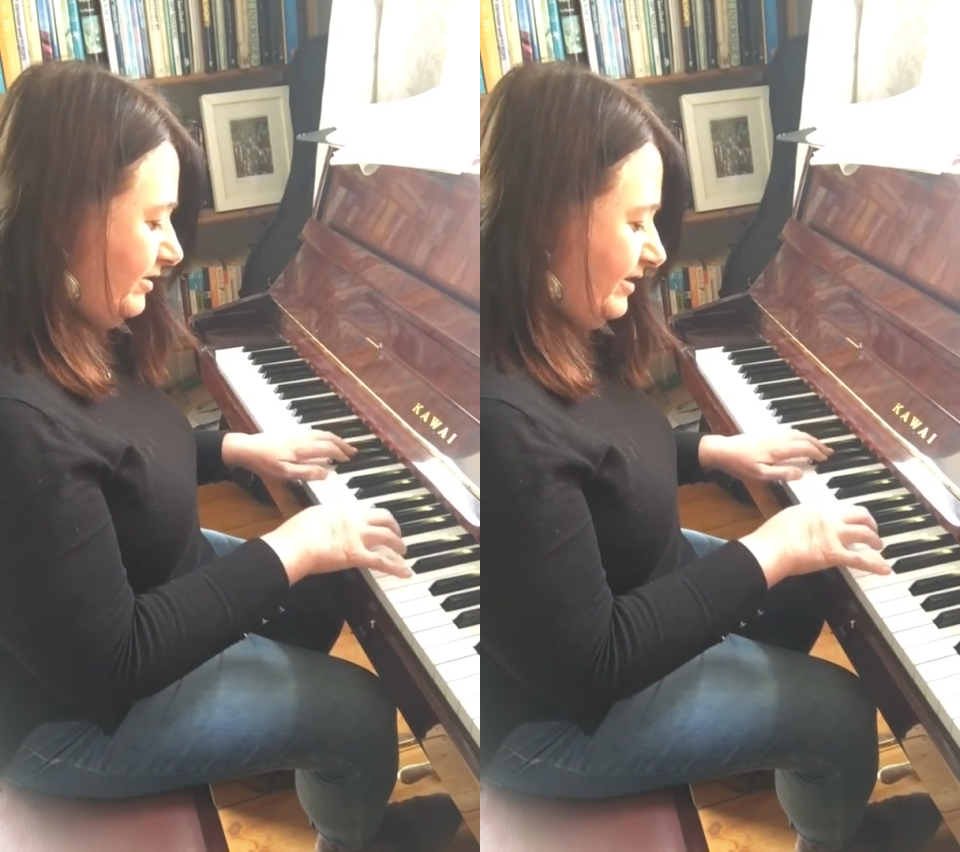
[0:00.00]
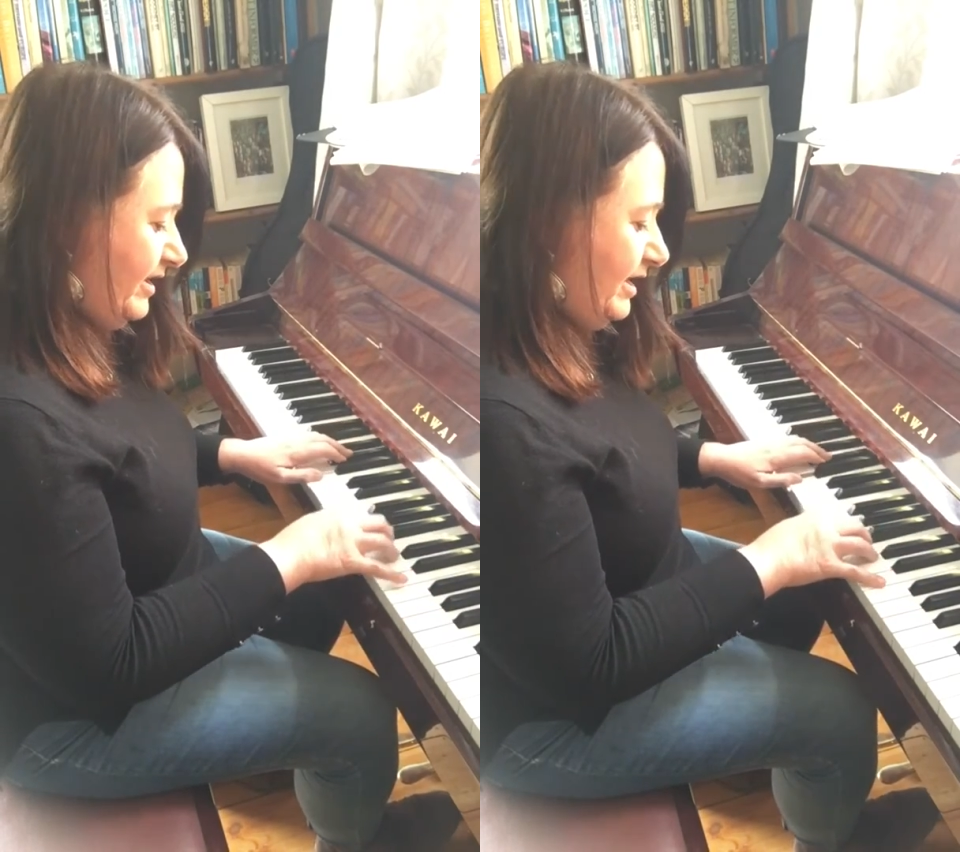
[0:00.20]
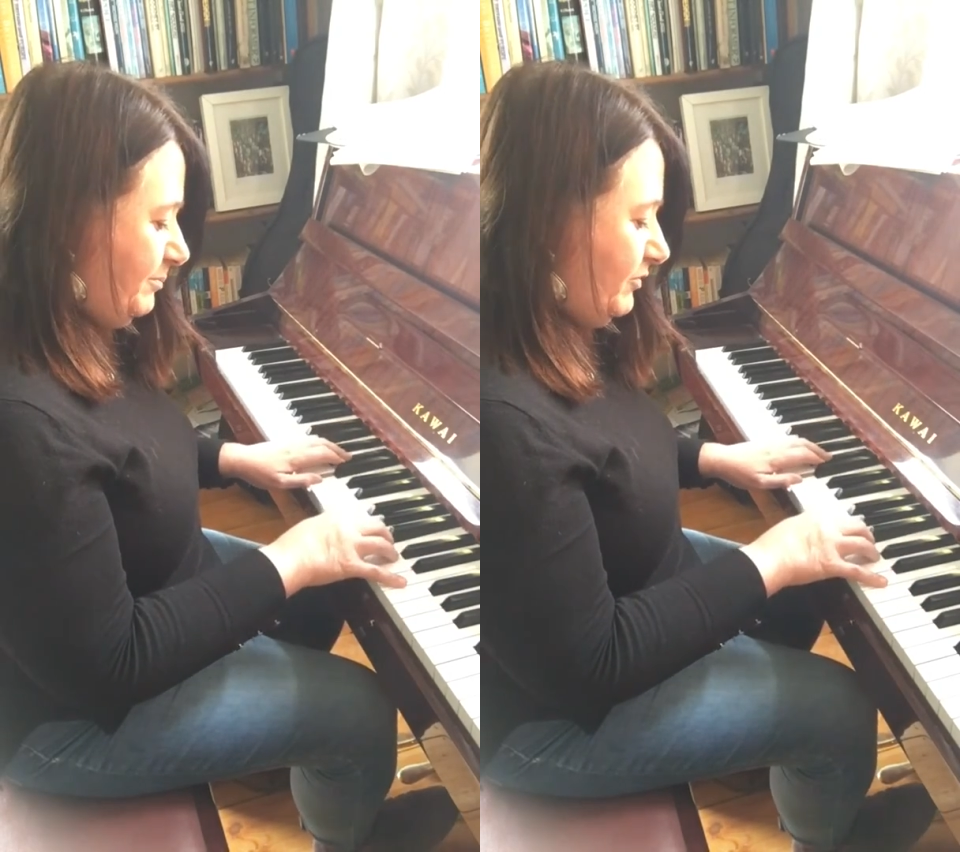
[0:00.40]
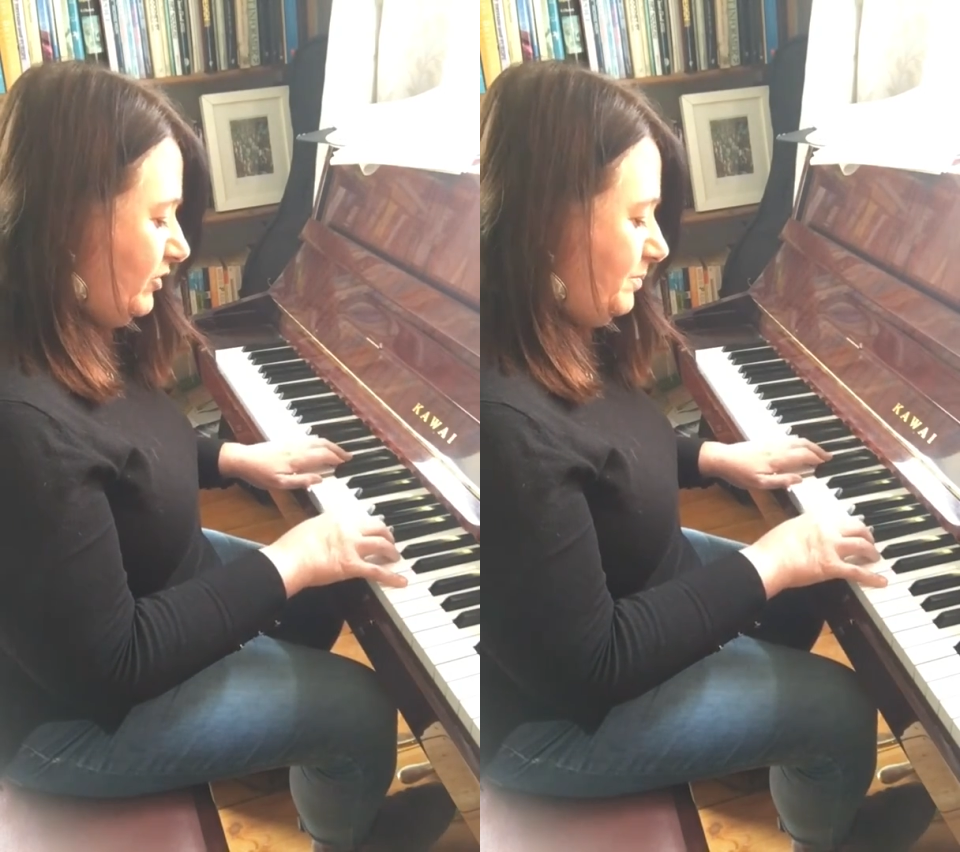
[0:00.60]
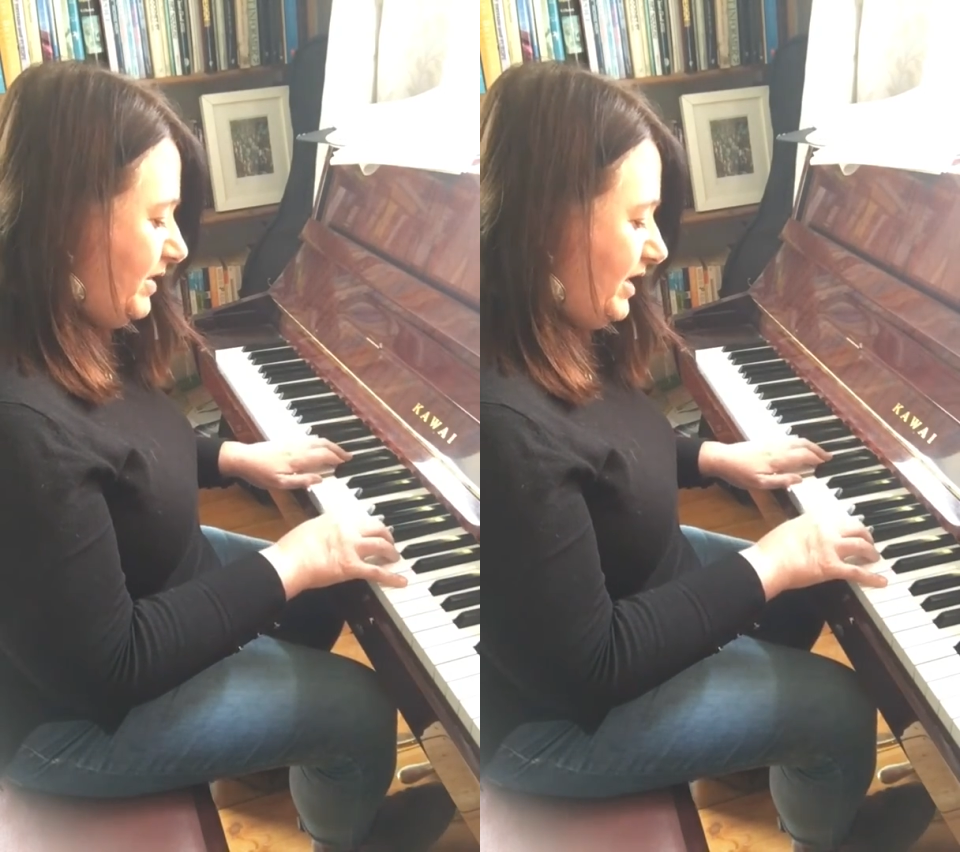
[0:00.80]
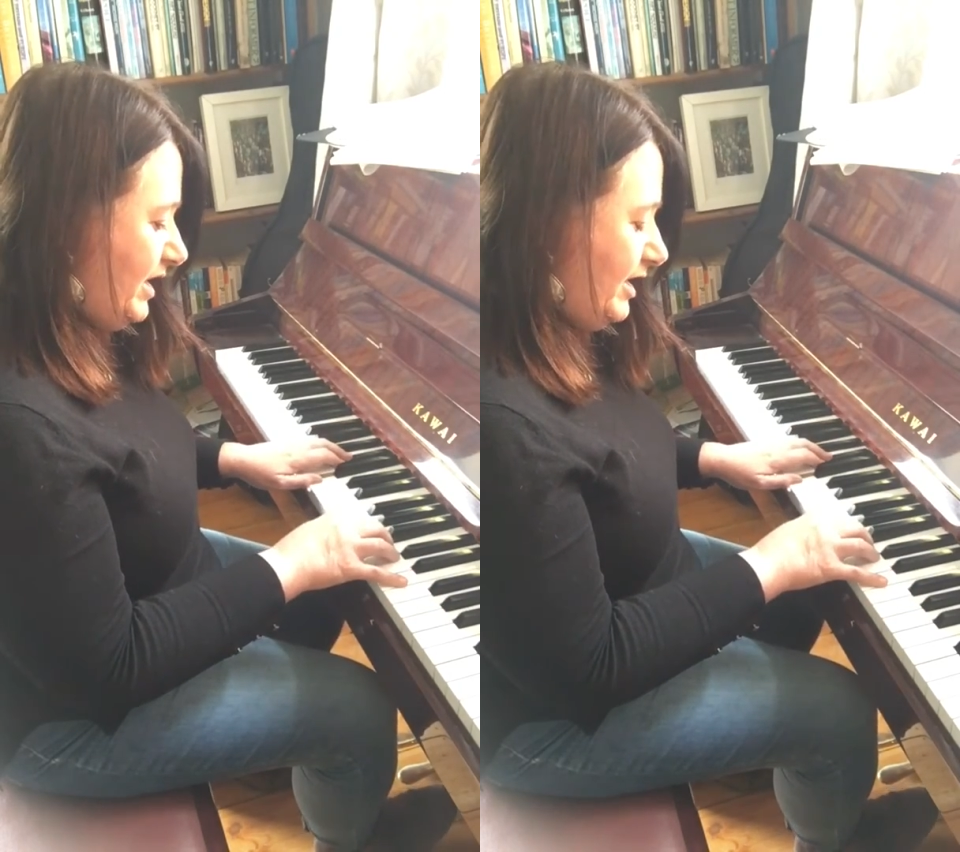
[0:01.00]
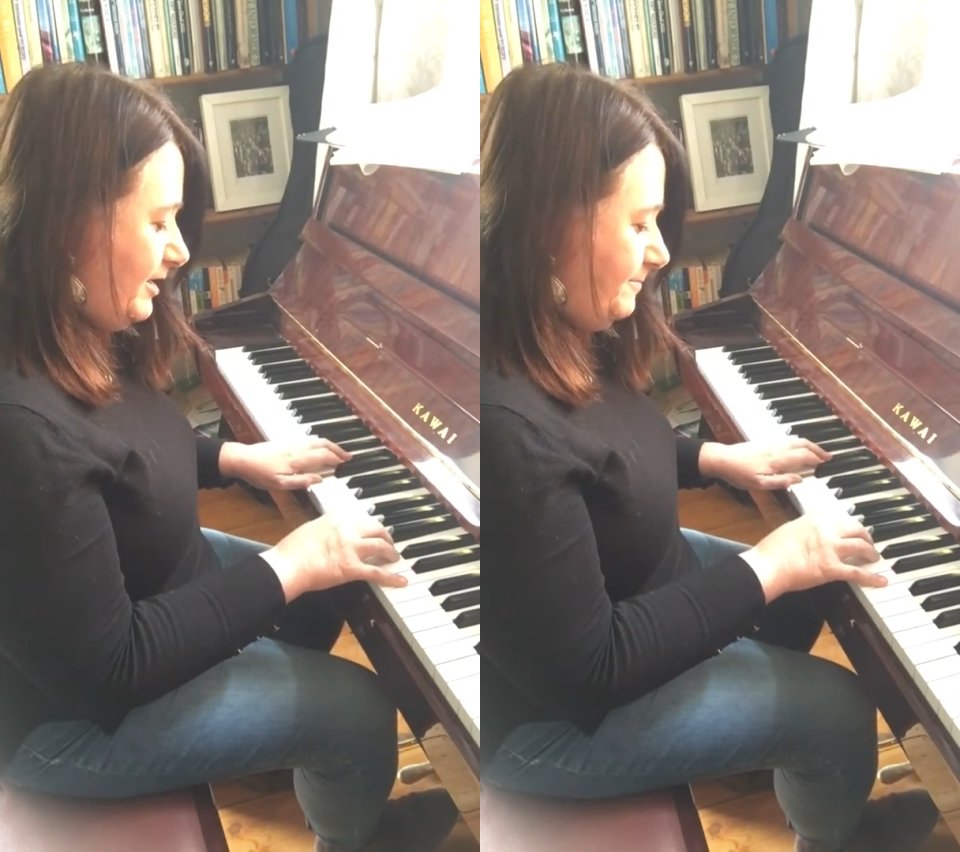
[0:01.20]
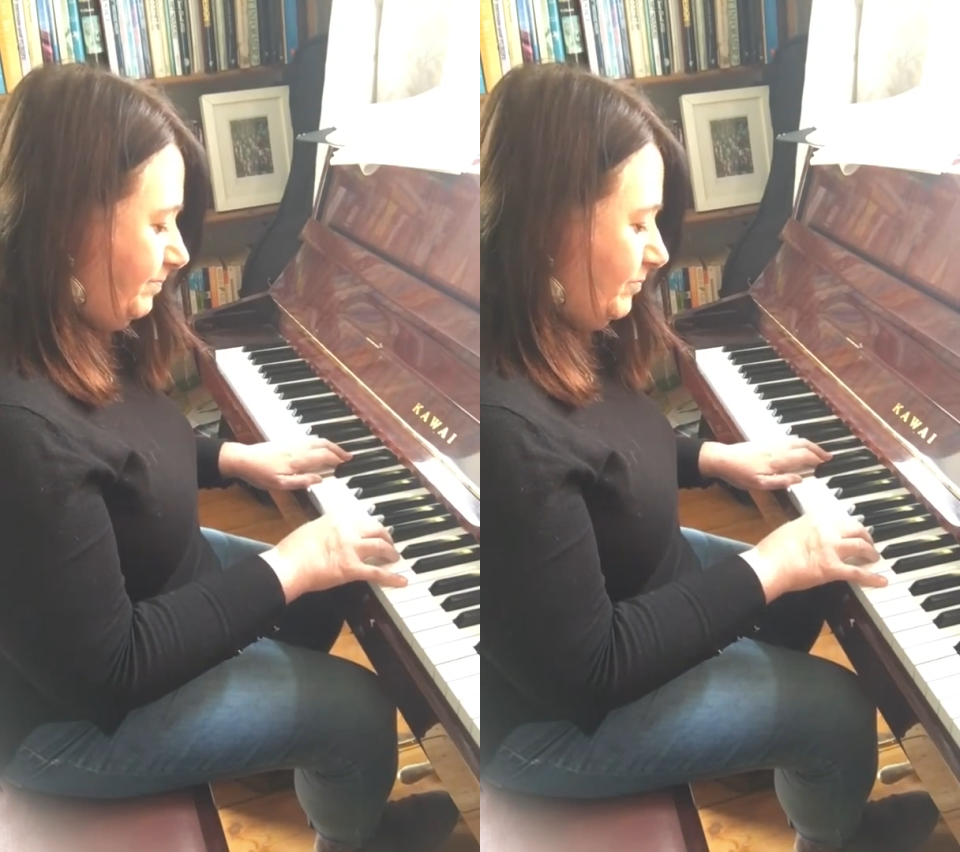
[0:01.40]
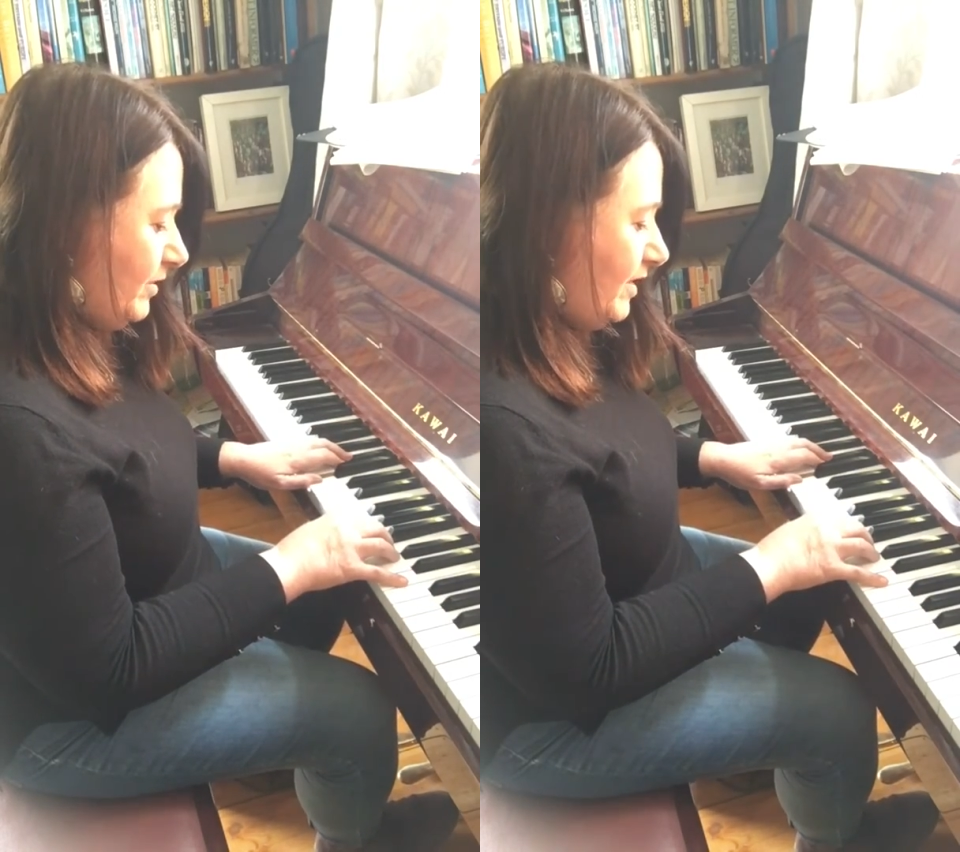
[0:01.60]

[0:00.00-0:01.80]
keep on the B, and